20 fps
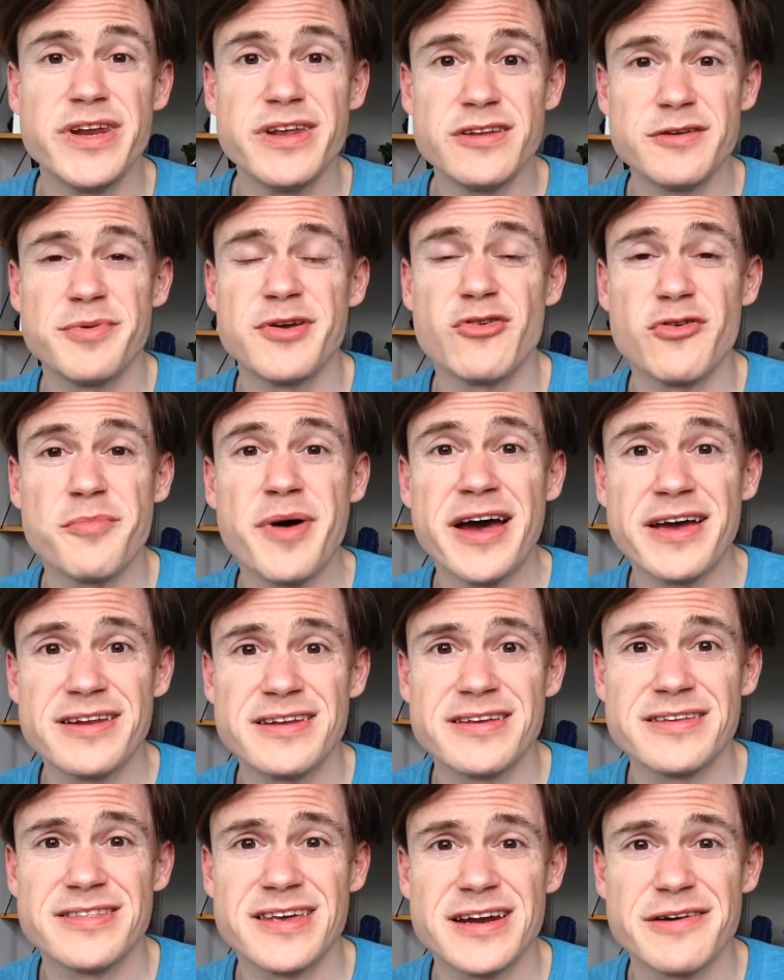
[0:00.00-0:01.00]
need to be
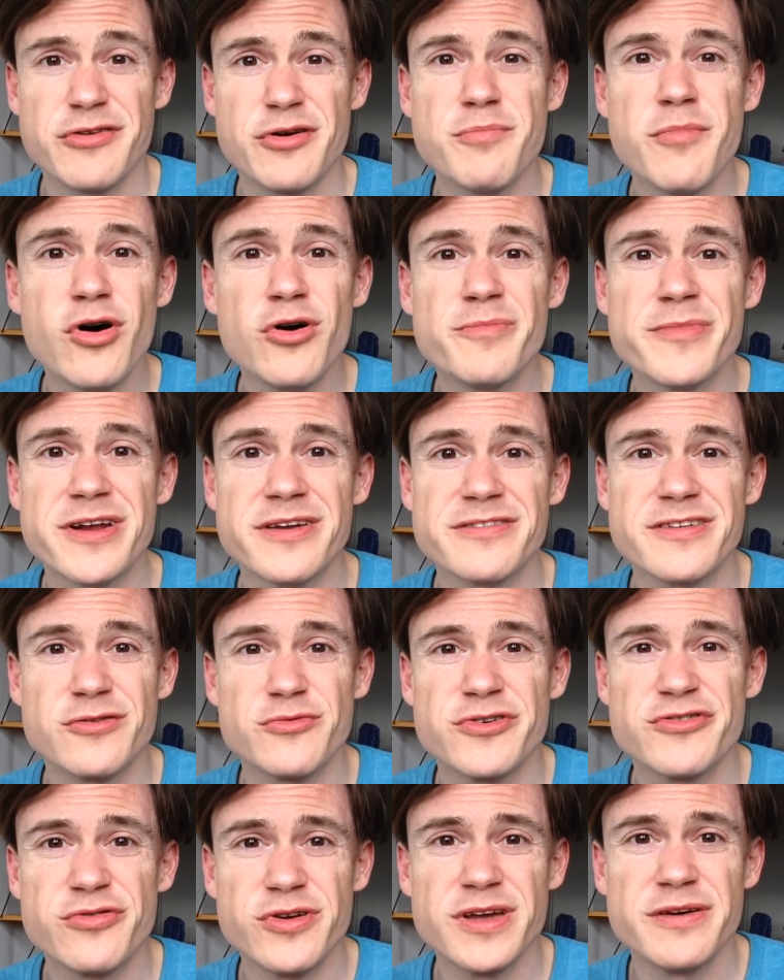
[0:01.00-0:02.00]
reminded that every moment is
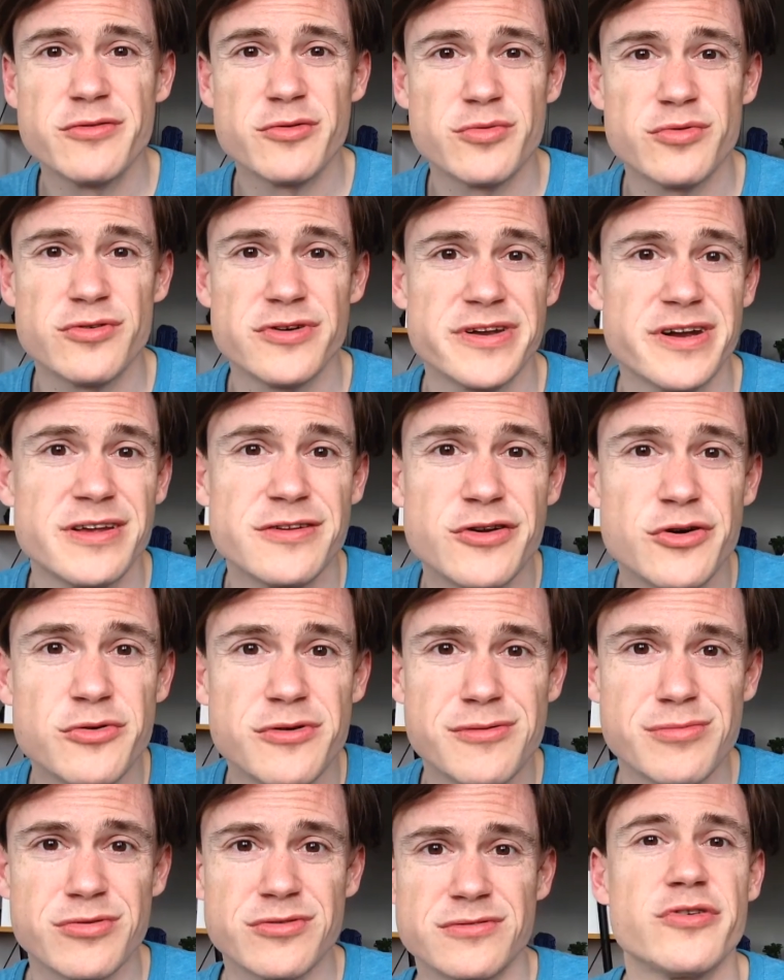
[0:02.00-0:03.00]
irretrievable and
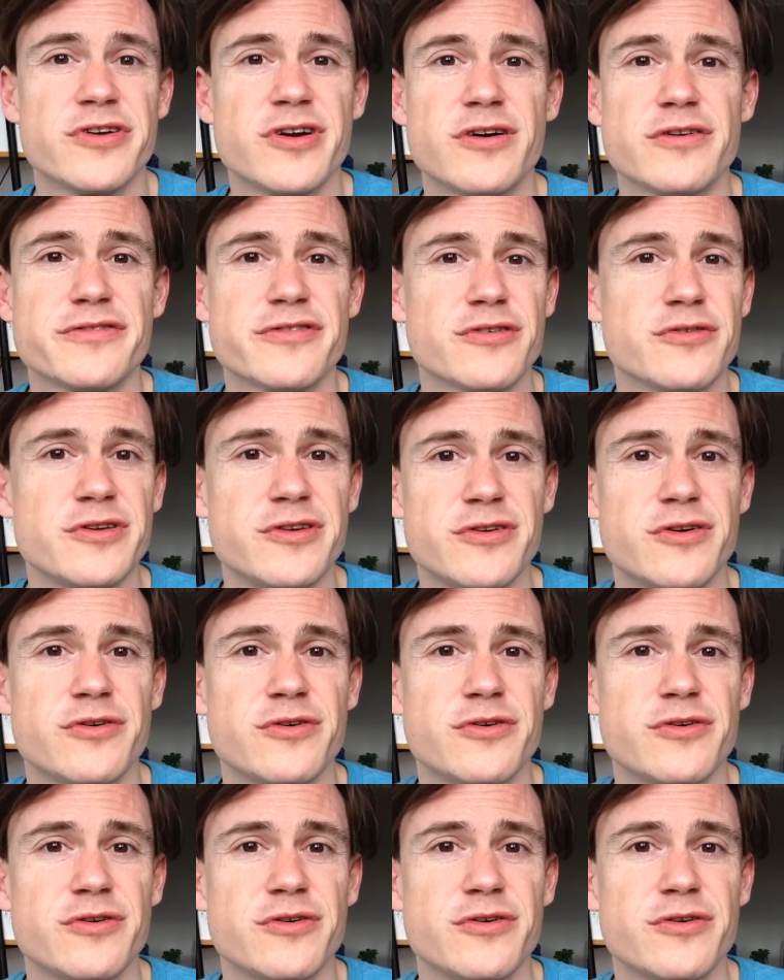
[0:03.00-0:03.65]
unknowable, and also,